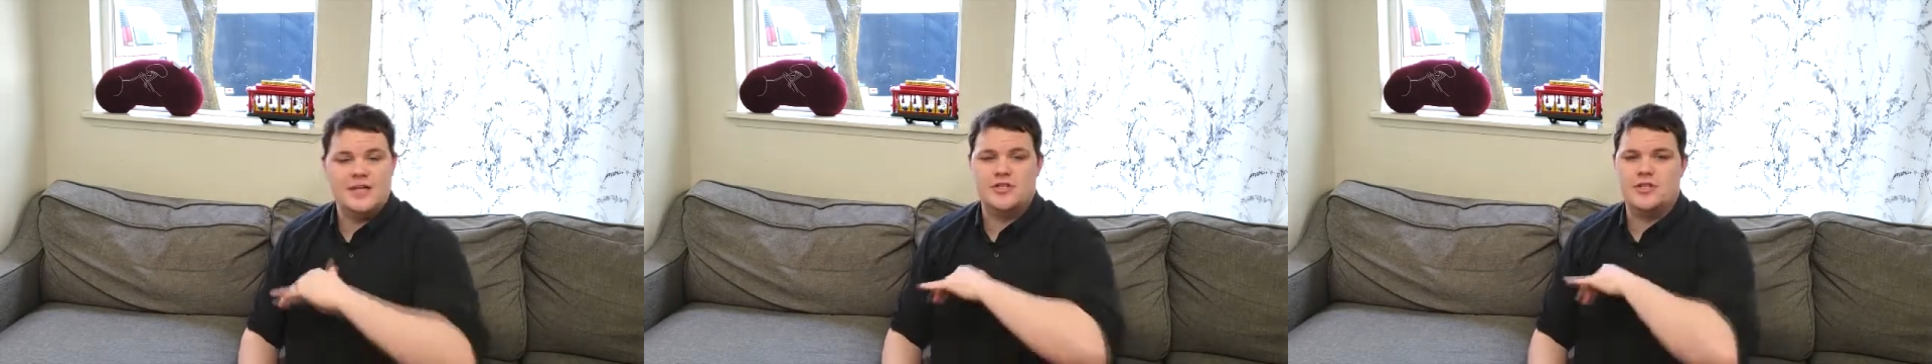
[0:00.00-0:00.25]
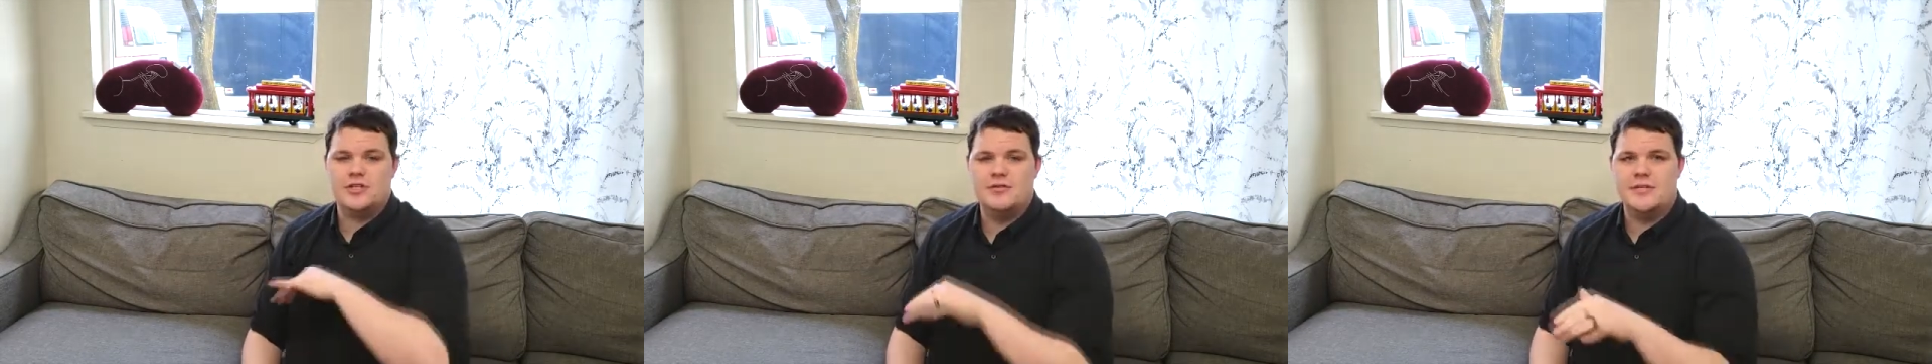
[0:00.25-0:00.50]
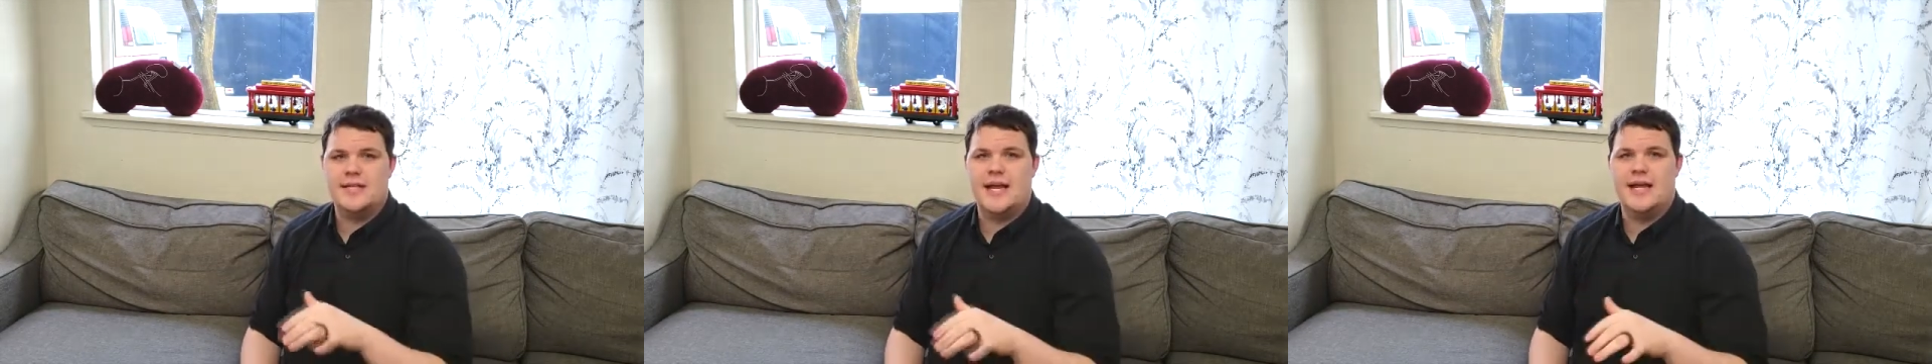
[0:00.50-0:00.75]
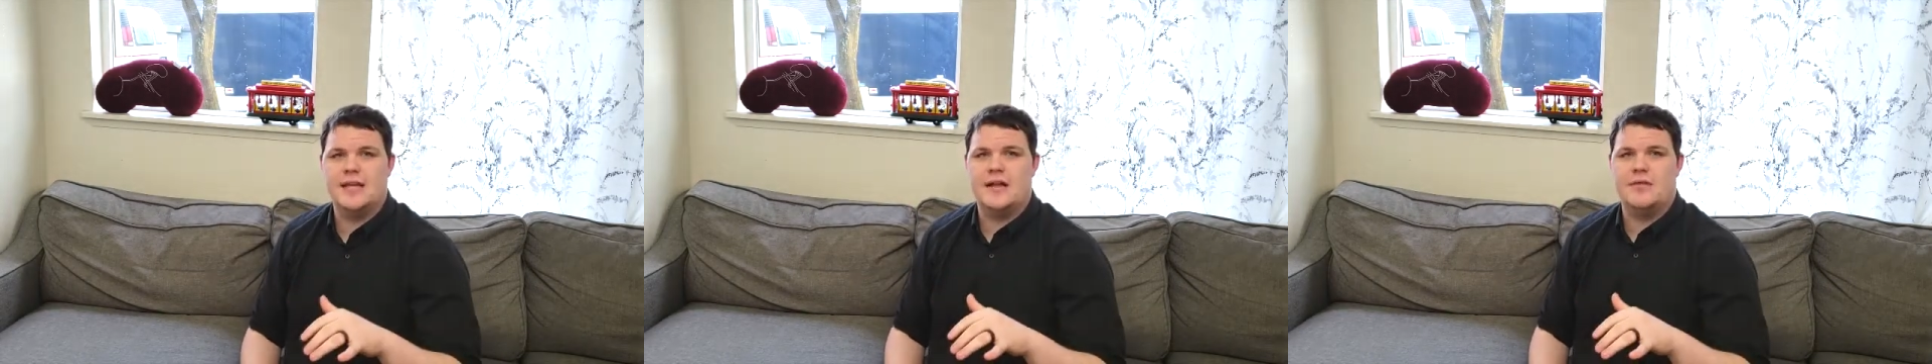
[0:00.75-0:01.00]
as soon as I
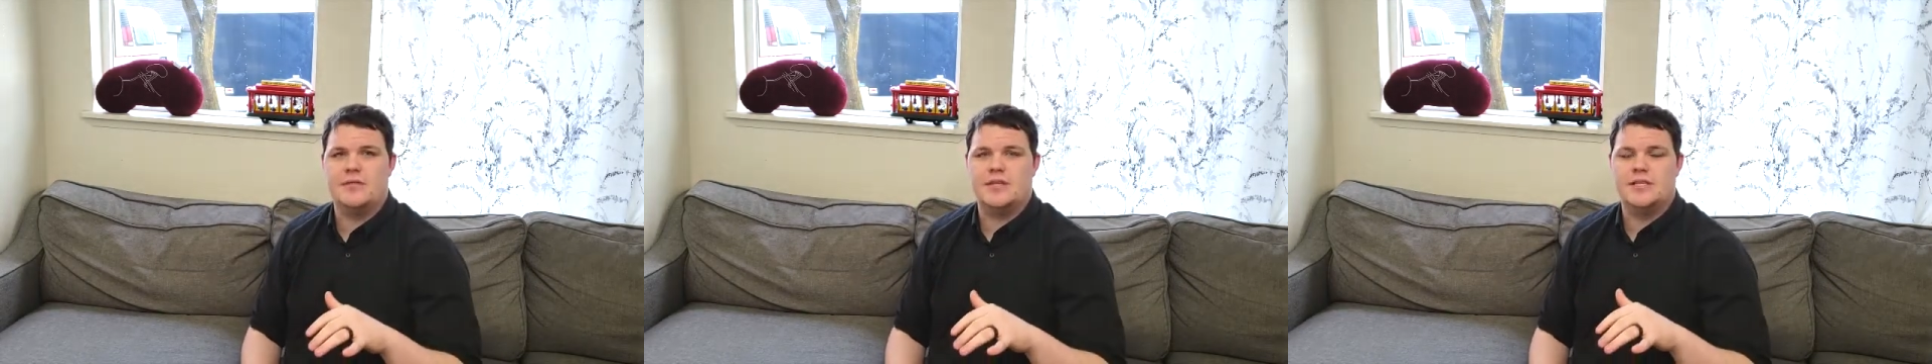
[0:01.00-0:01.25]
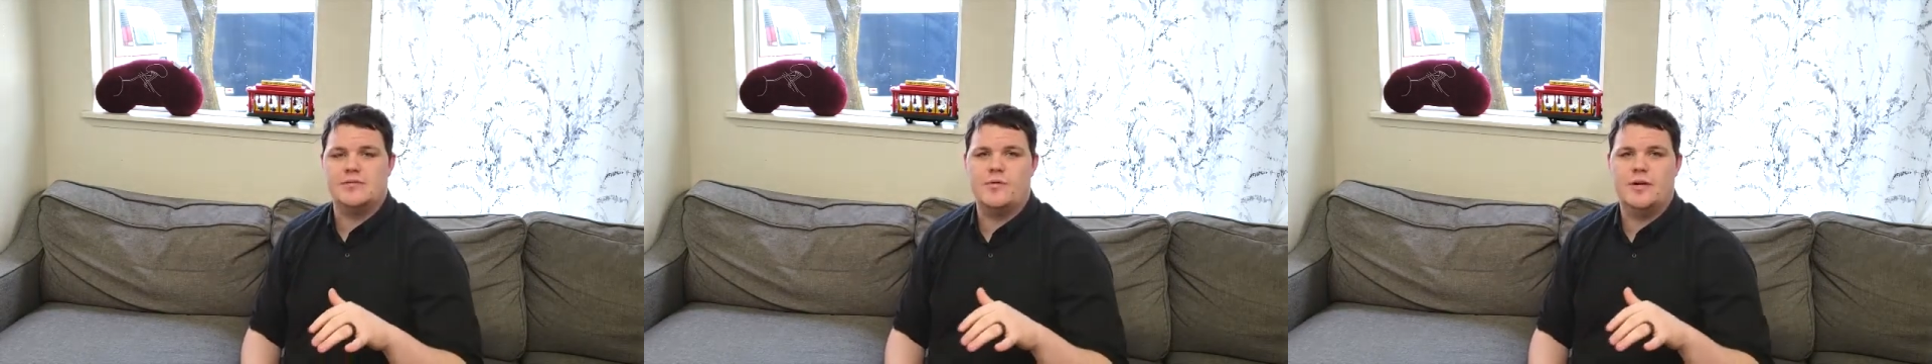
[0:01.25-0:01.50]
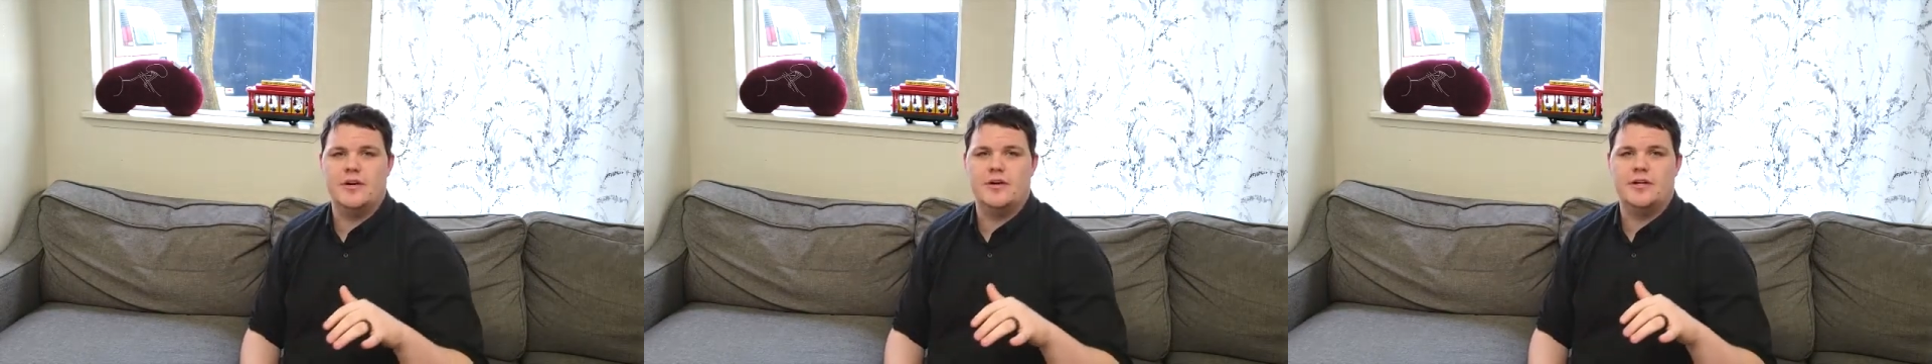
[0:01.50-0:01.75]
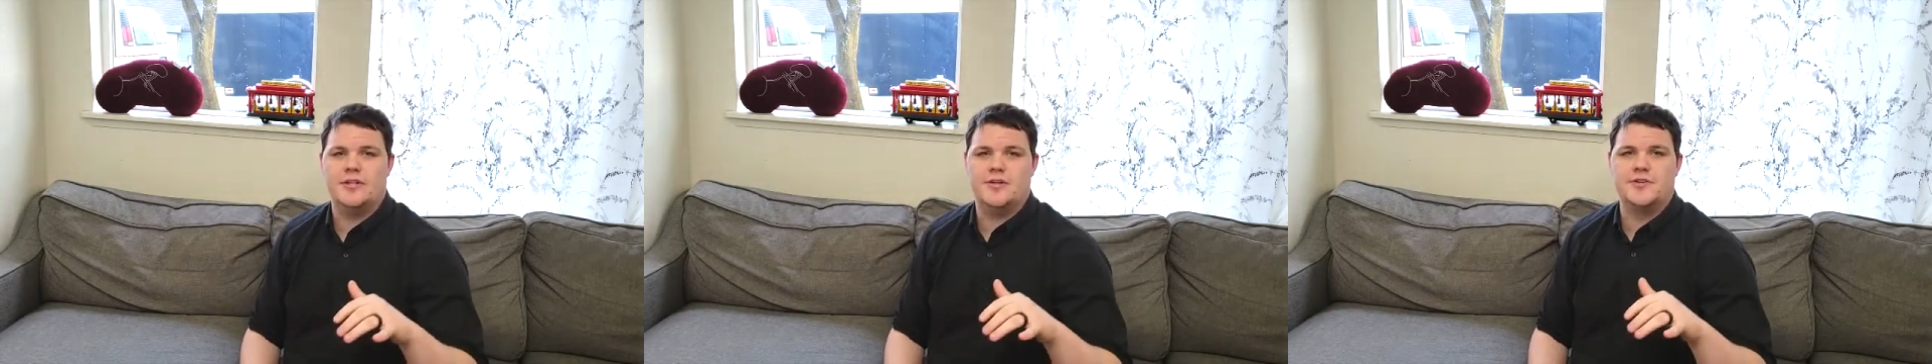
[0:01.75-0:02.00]
get done with this 1-year
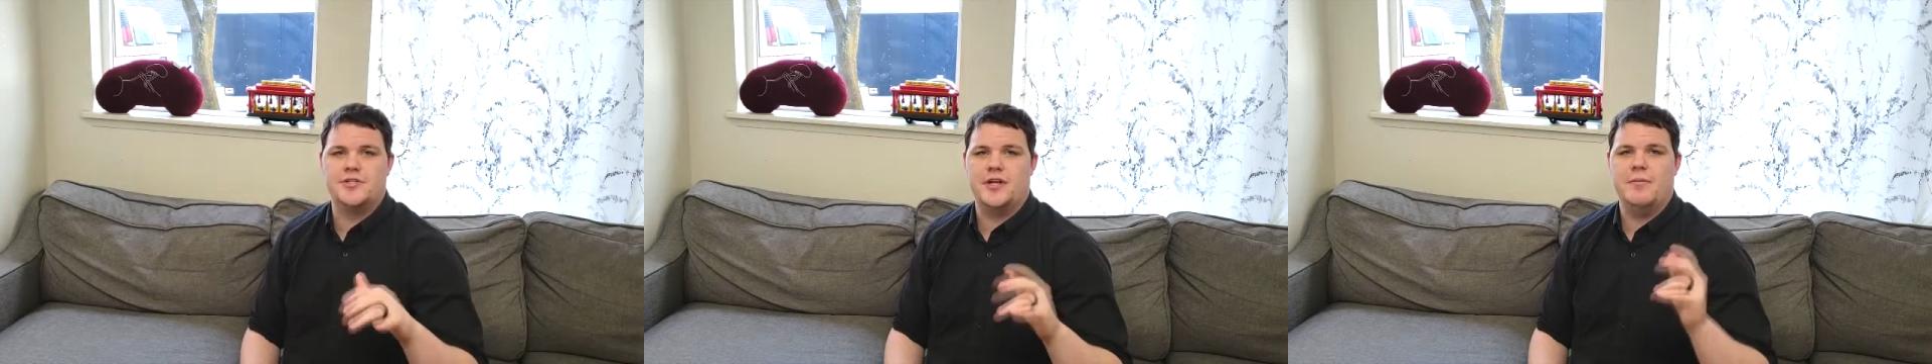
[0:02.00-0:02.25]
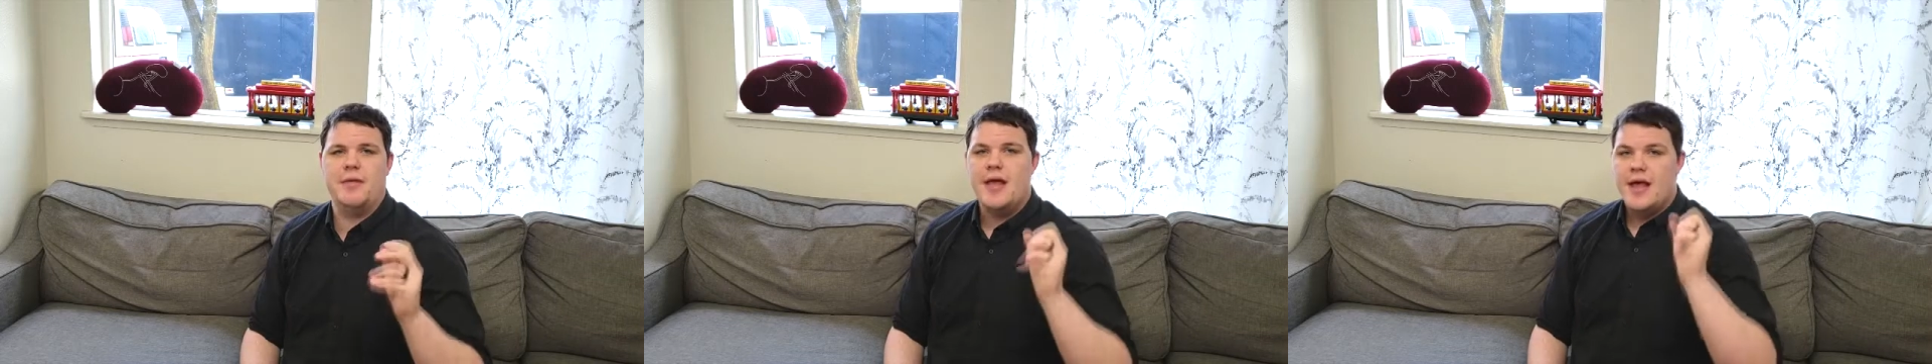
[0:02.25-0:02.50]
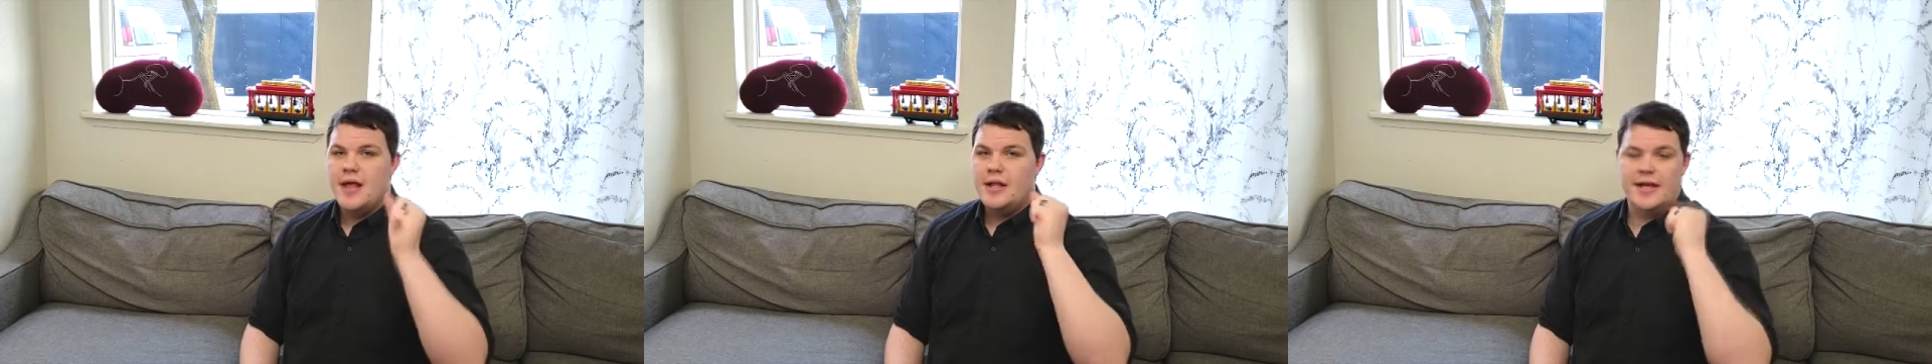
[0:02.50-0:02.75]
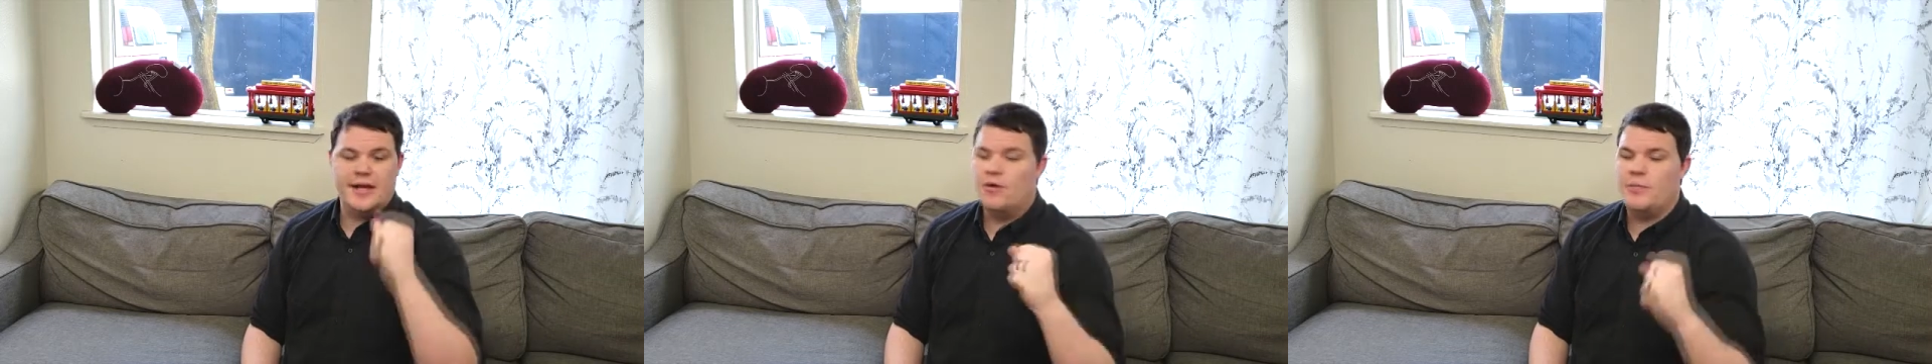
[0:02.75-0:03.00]
internship.
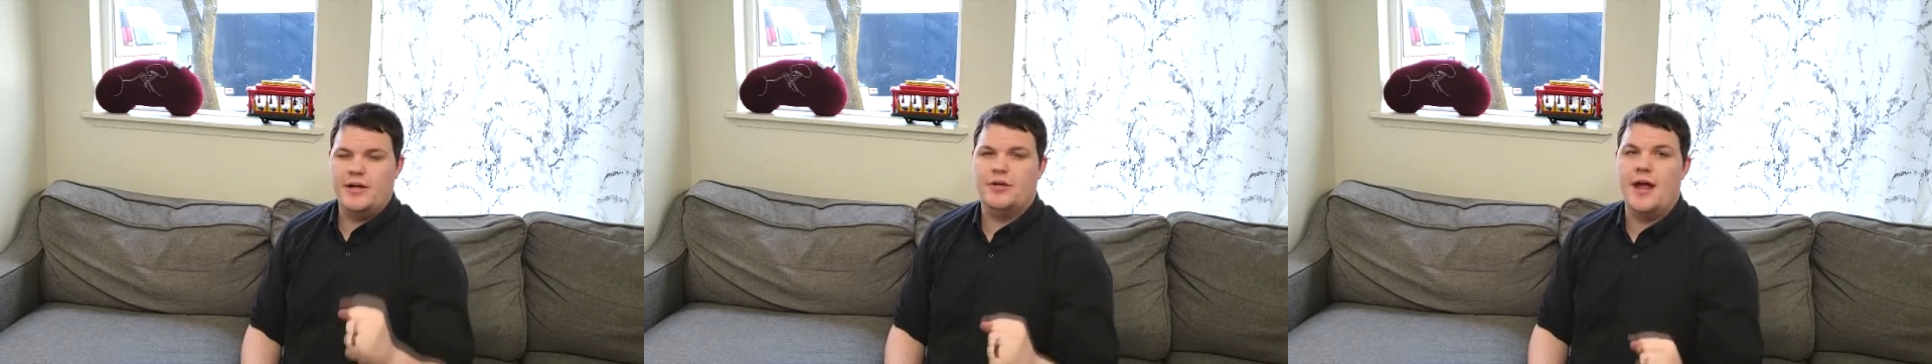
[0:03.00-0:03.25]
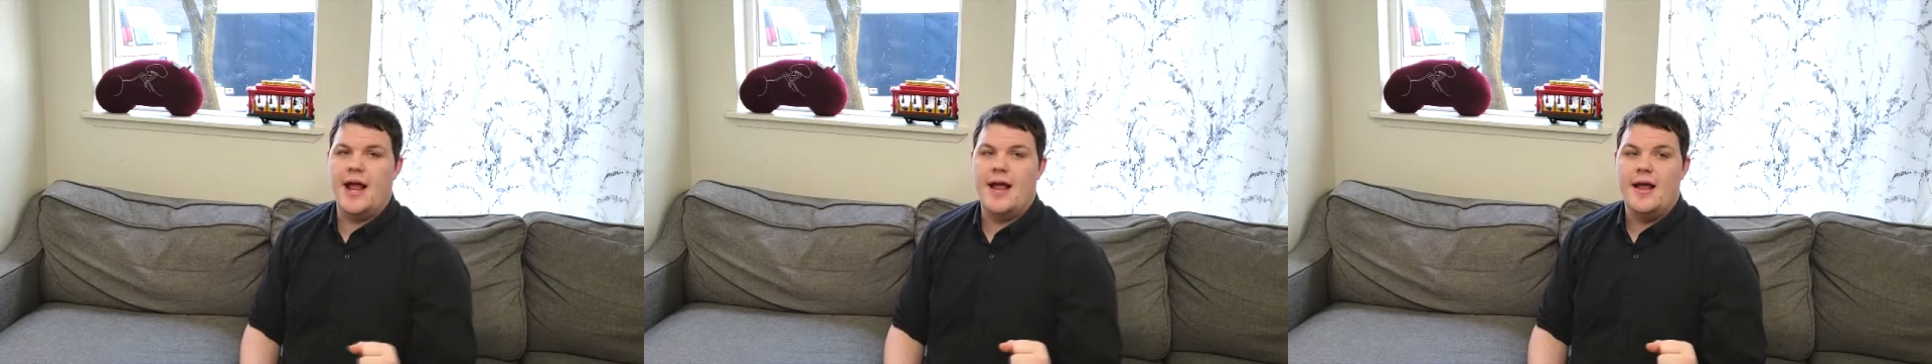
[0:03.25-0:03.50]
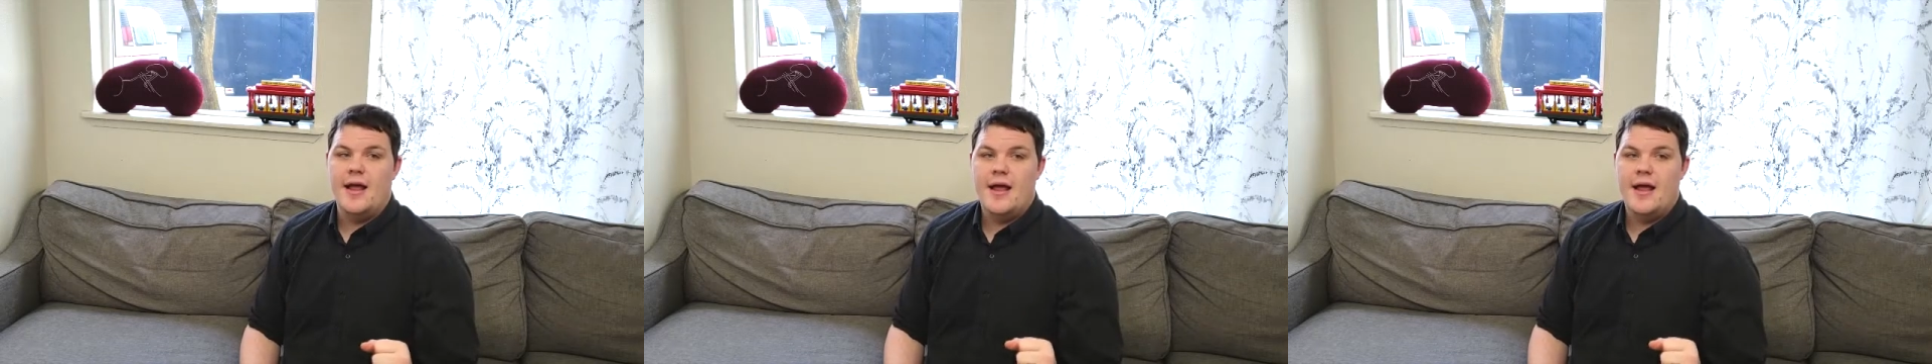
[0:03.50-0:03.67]
Like, it will be great.